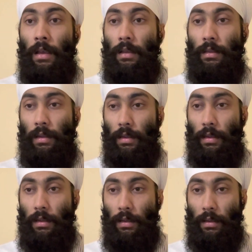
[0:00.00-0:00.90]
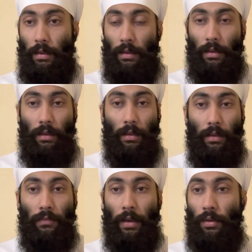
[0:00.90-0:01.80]

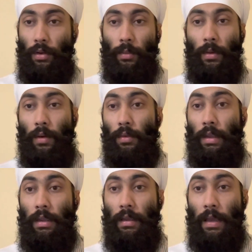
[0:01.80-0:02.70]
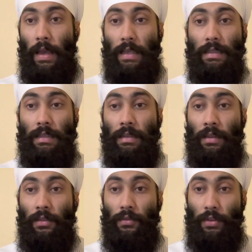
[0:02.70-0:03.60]
If I talk about the Hans
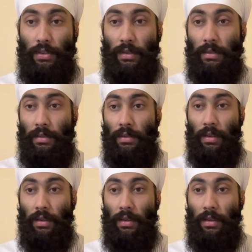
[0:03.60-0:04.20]
Fisher,